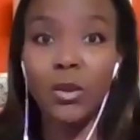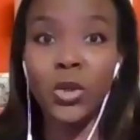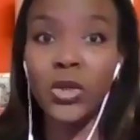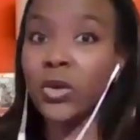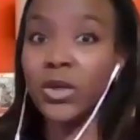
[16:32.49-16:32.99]

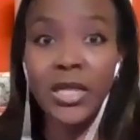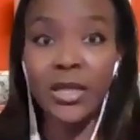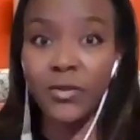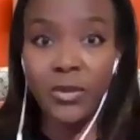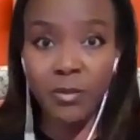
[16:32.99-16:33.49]
would not
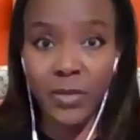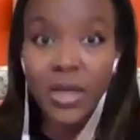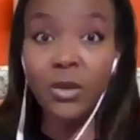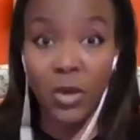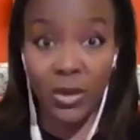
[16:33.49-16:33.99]
even
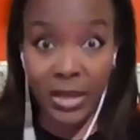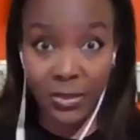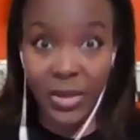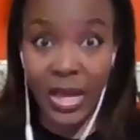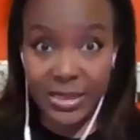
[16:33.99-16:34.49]
be one
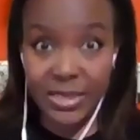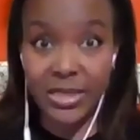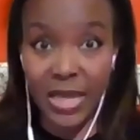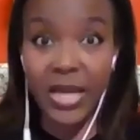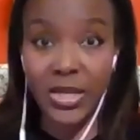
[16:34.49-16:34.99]
at that
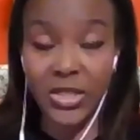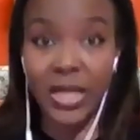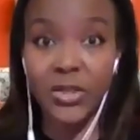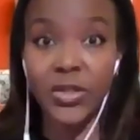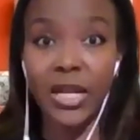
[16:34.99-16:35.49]
stage, at
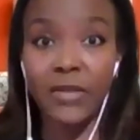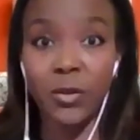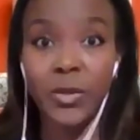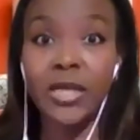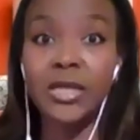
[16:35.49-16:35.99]
entry
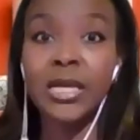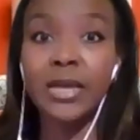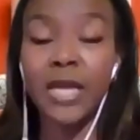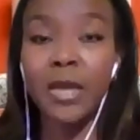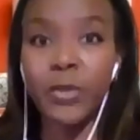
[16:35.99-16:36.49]
level, because
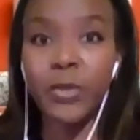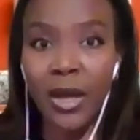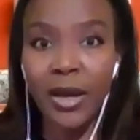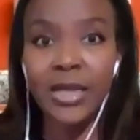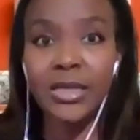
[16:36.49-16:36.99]
they, they
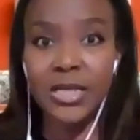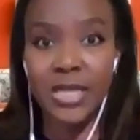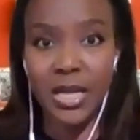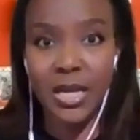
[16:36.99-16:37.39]
blind